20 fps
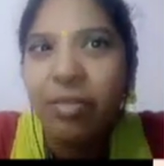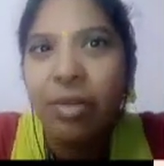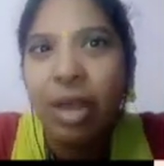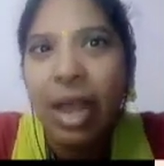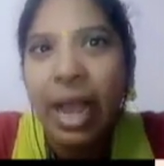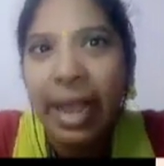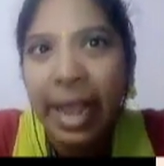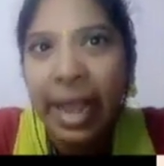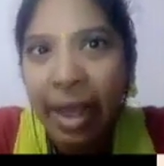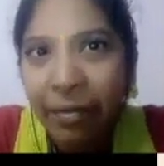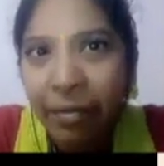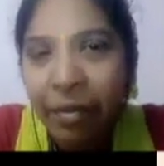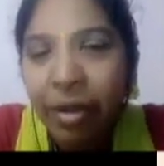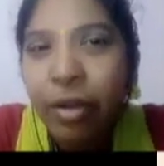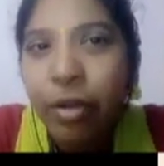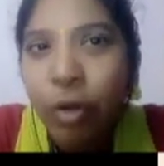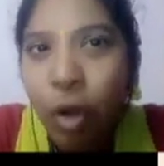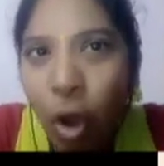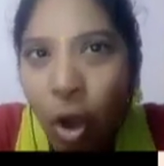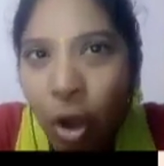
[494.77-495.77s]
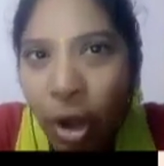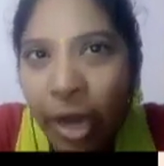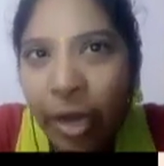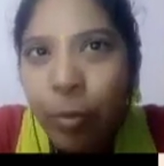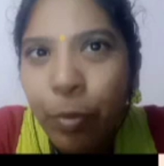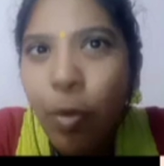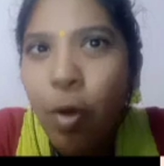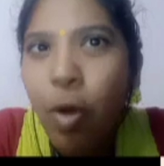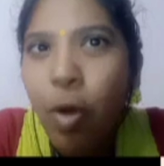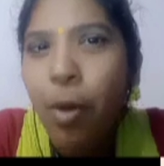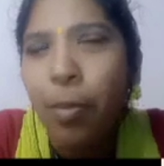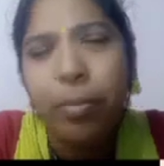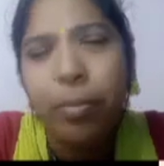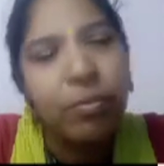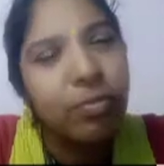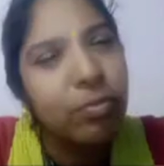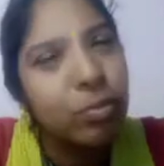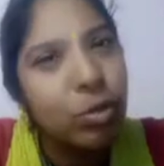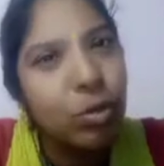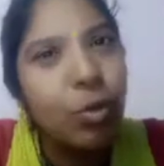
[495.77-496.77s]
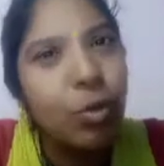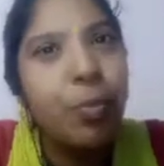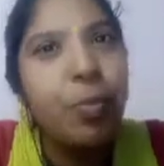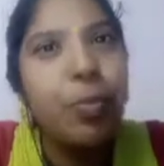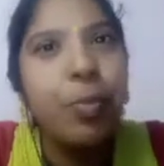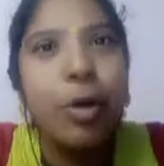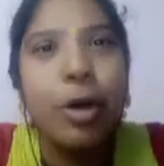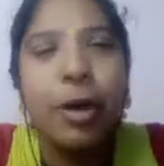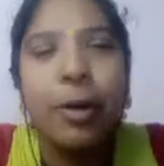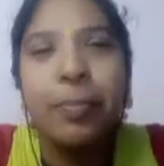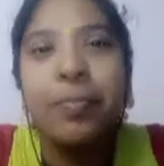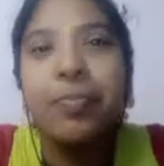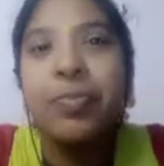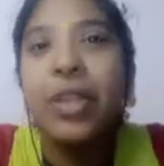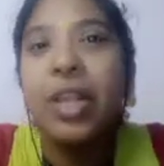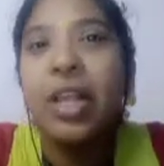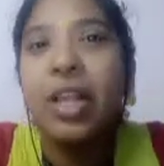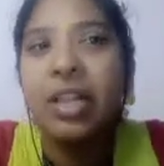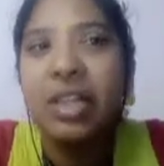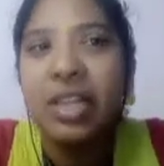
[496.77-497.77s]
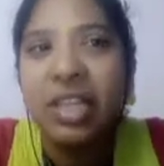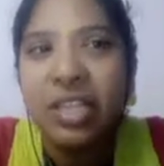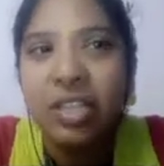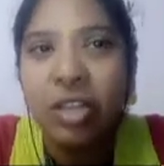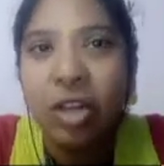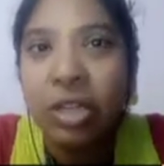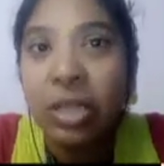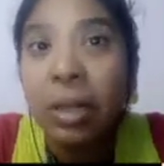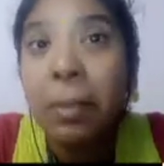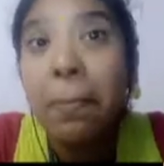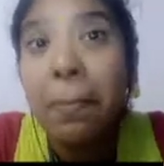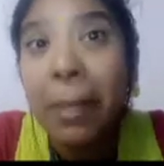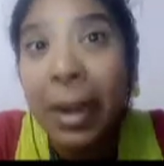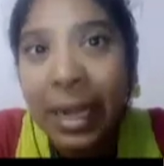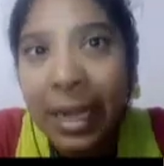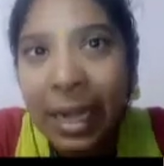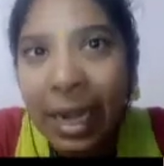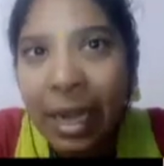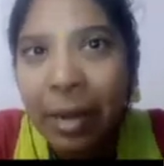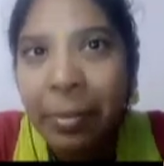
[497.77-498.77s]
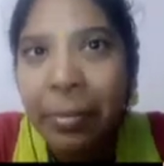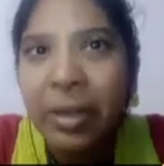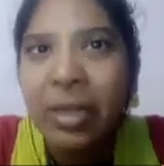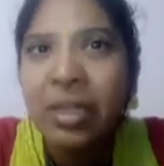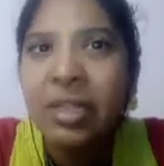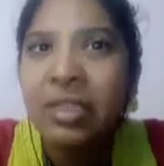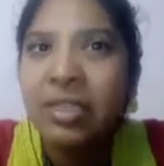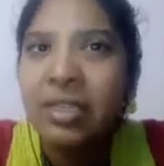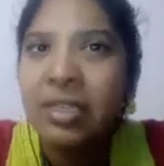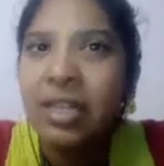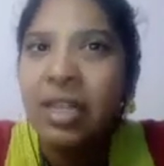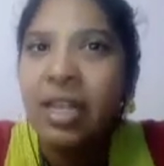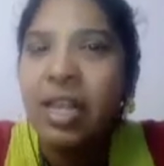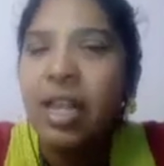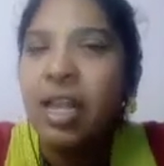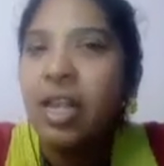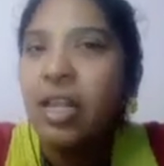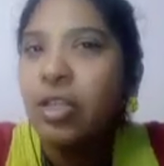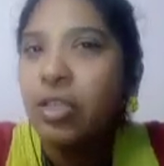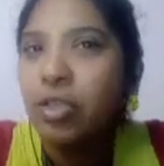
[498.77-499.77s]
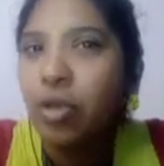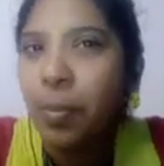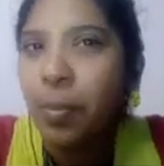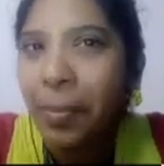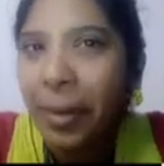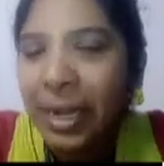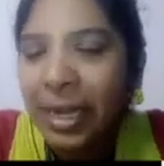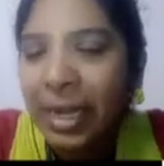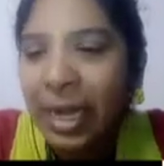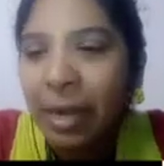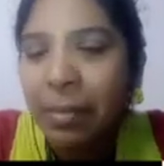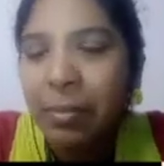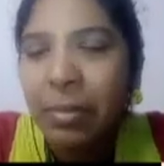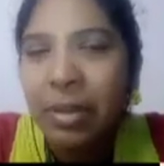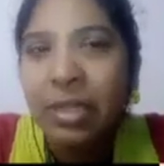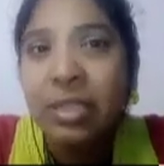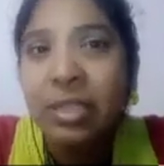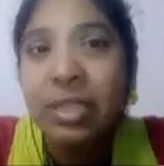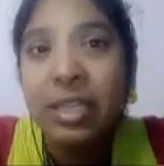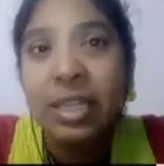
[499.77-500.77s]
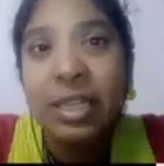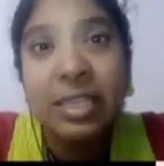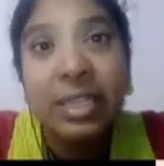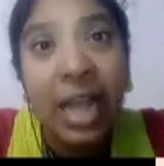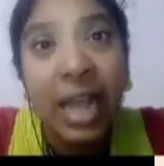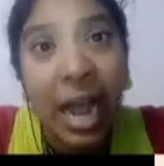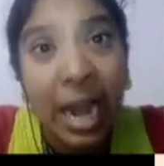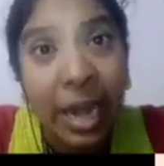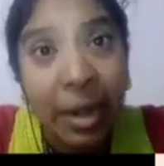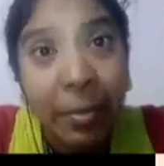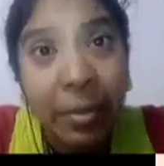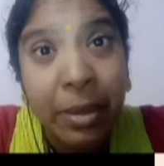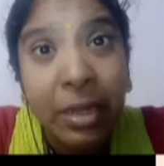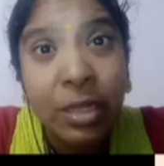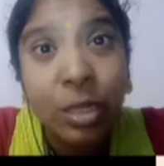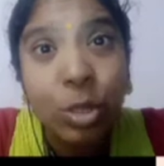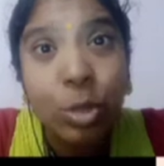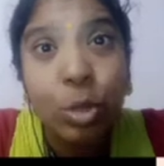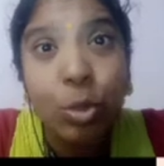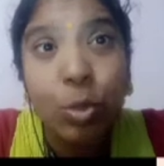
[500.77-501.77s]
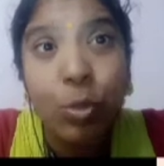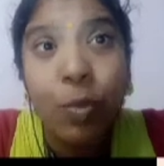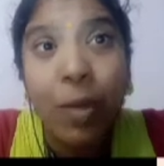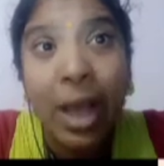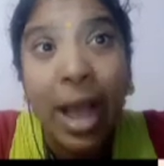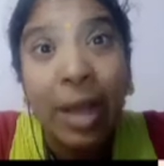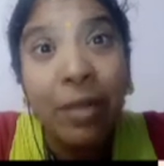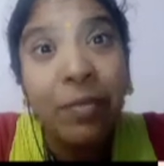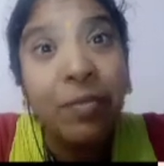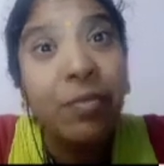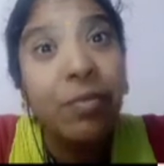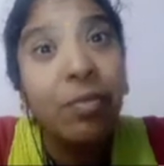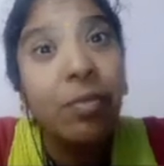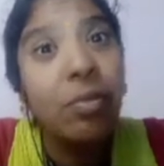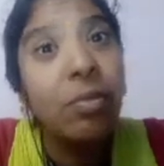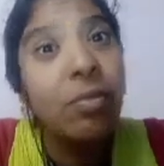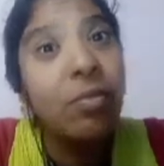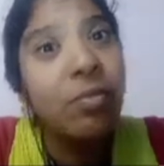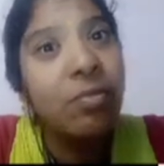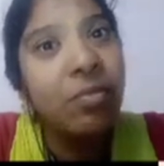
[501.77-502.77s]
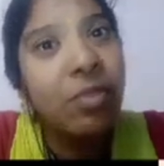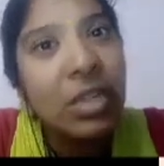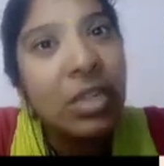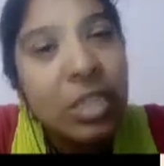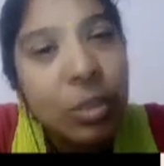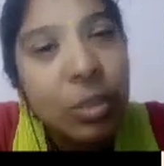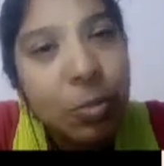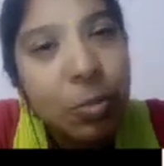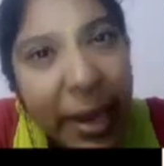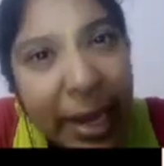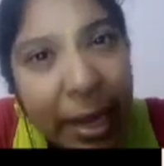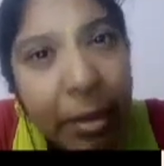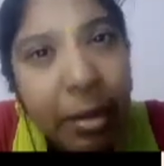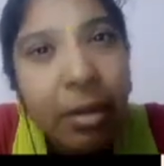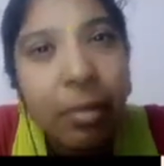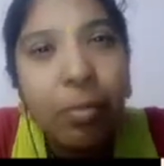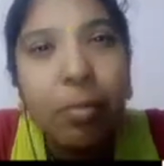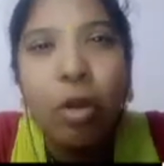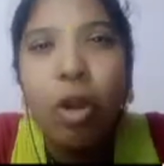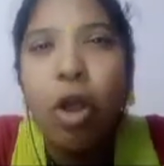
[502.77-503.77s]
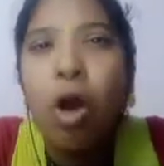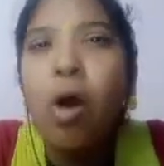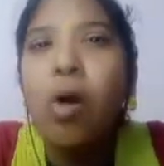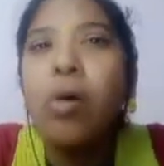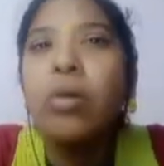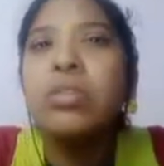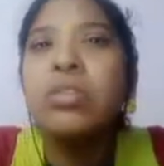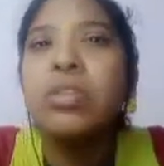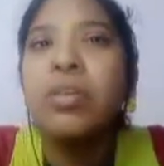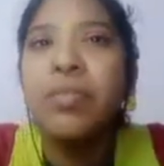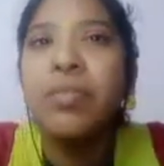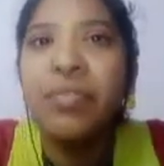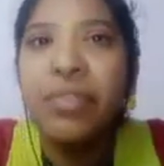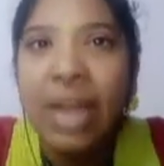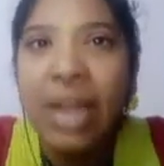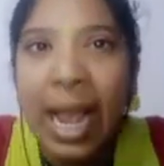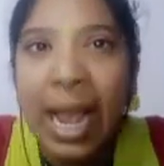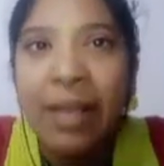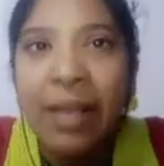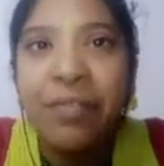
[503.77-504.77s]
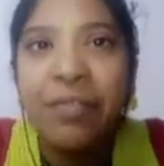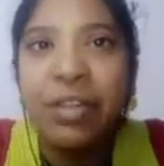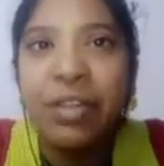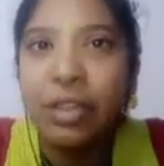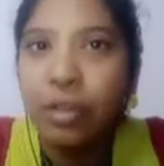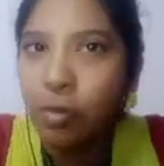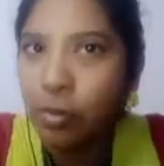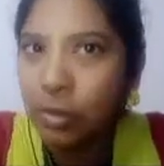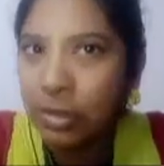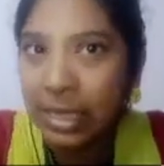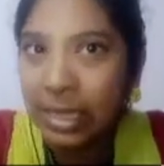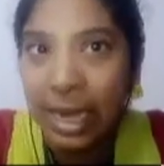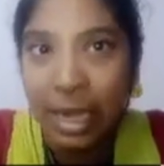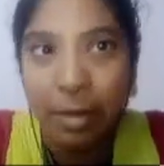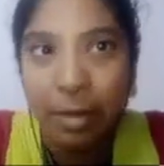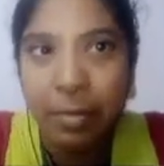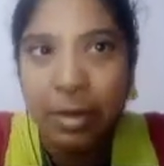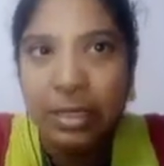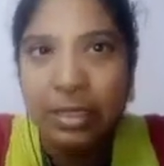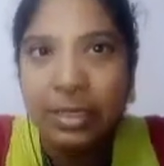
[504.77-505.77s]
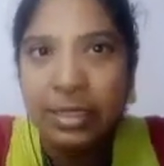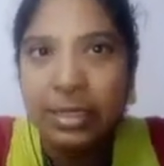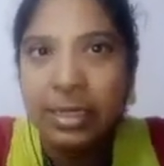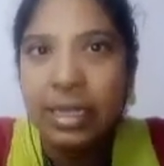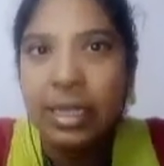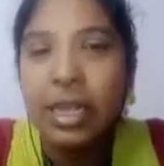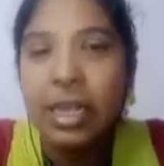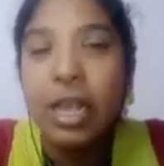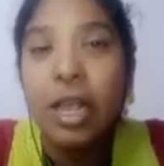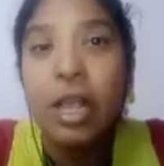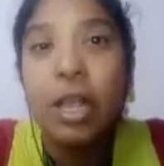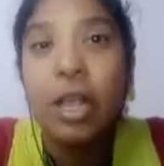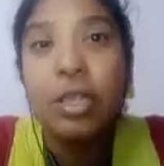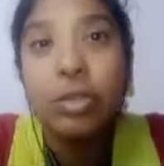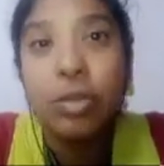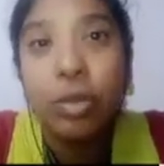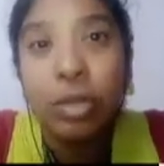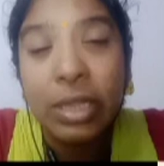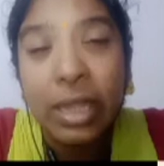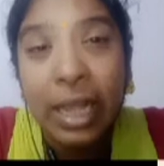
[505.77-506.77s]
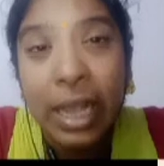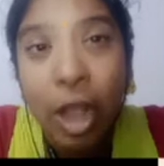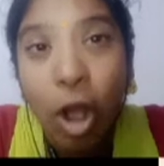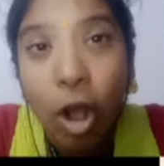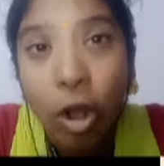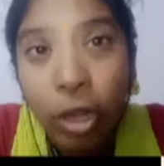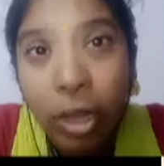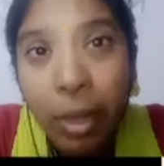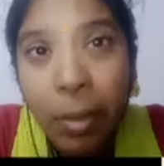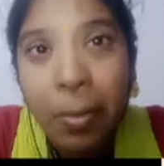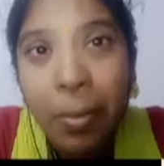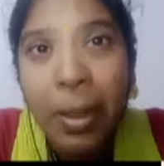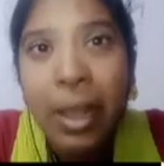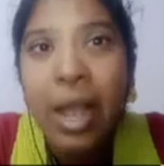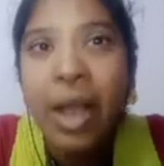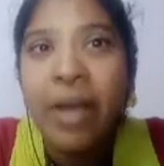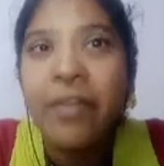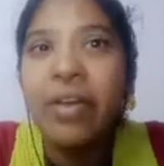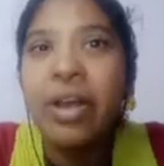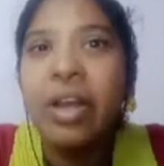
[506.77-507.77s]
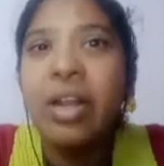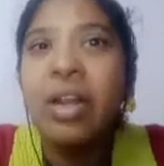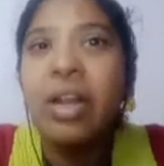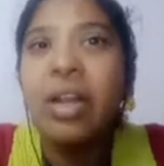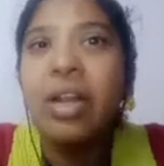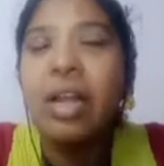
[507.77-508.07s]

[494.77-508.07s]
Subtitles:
I have a dog at home. Super. These are the pet animals. So pet animals is the animals where we spend lots of time with those animals. So they occupy our